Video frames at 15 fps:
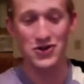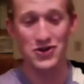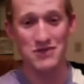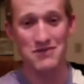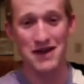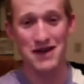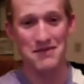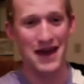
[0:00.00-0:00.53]

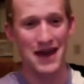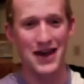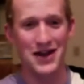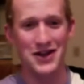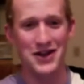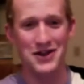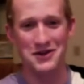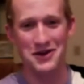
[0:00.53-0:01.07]
by
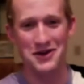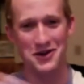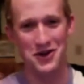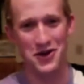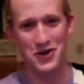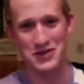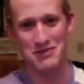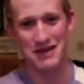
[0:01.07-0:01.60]
mail or
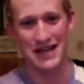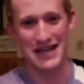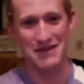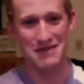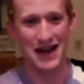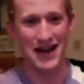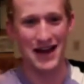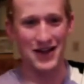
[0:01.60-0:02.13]
coaching by
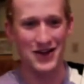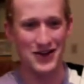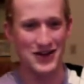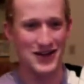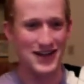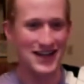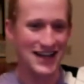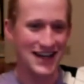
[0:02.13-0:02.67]
email, or